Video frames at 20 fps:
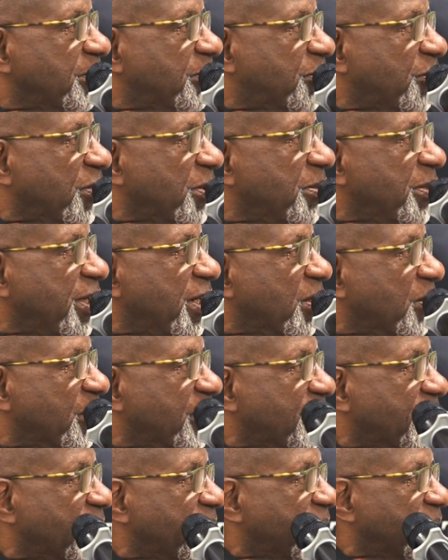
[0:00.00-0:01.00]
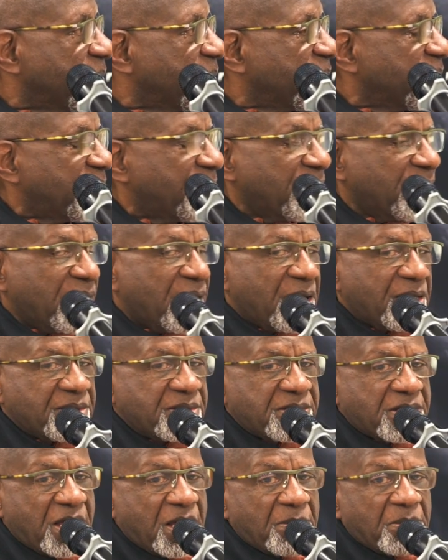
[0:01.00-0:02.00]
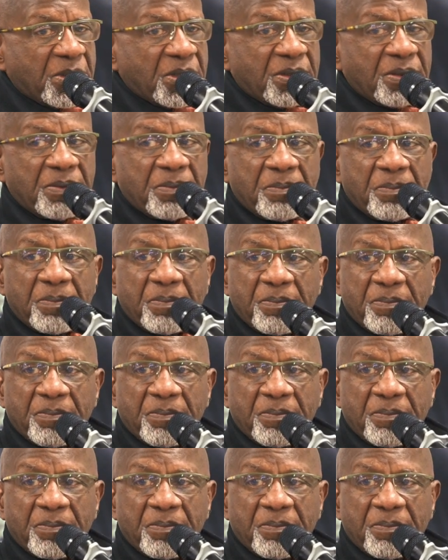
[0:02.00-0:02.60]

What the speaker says: premiere with the ensemble. Yeah.